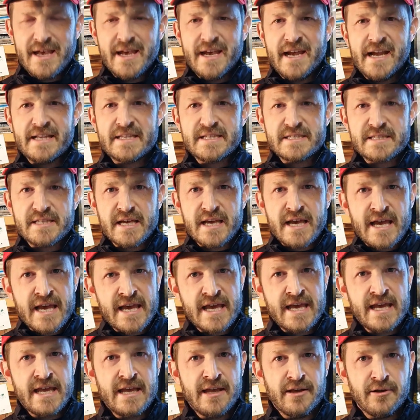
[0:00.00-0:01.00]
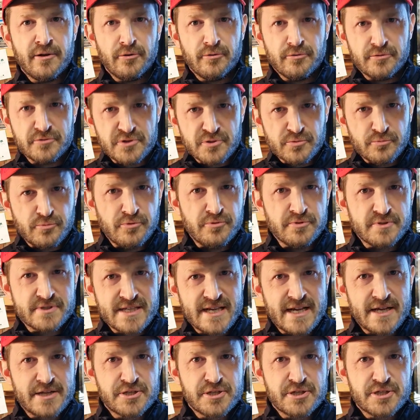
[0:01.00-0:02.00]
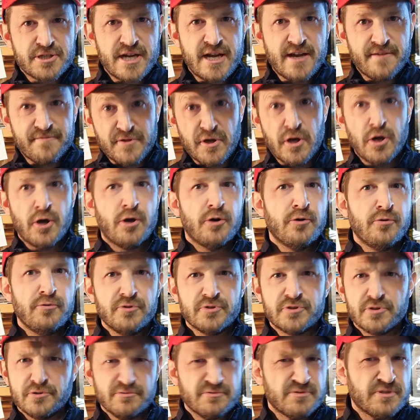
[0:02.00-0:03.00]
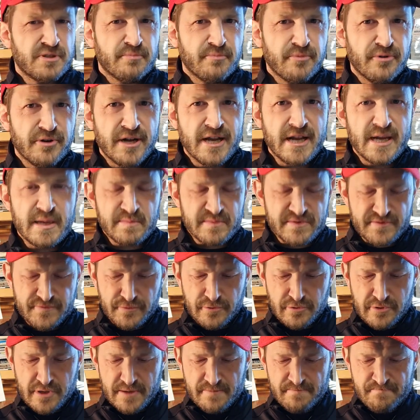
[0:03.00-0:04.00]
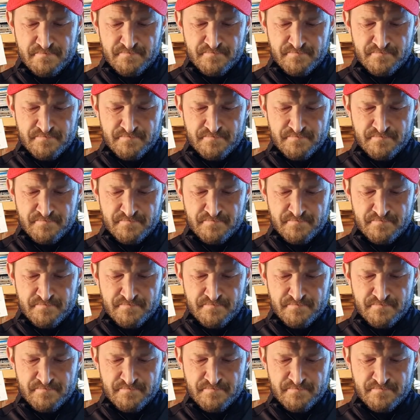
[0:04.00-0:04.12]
It's the heel or towards that shaft, the hose, or there's a number of names for it.